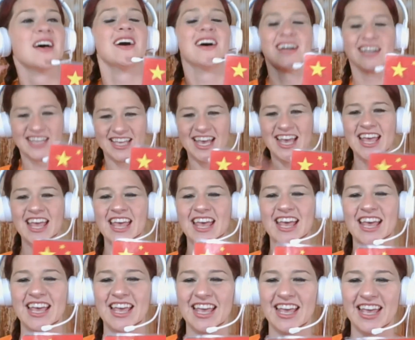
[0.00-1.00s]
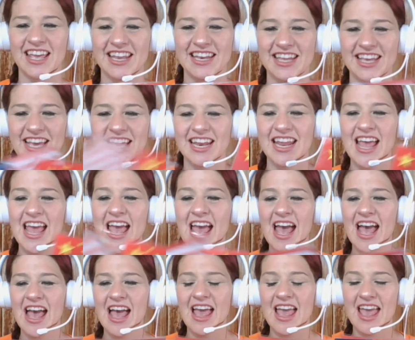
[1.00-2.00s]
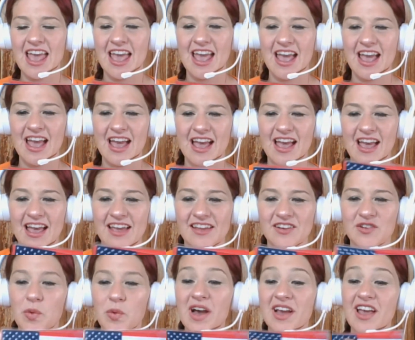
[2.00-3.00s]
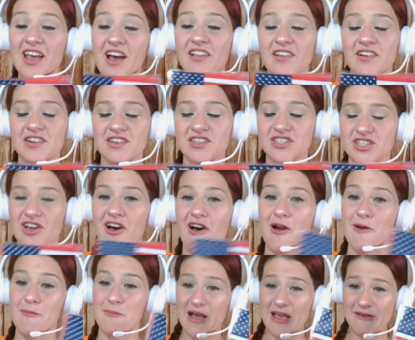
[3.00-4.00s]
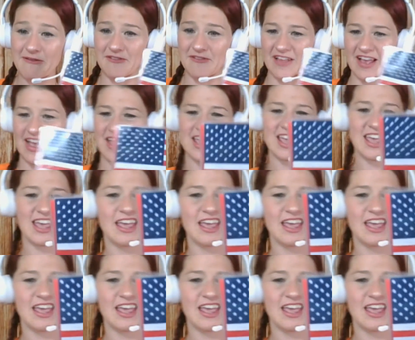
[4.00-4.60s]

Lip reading: good. Good. And what colors are my flag?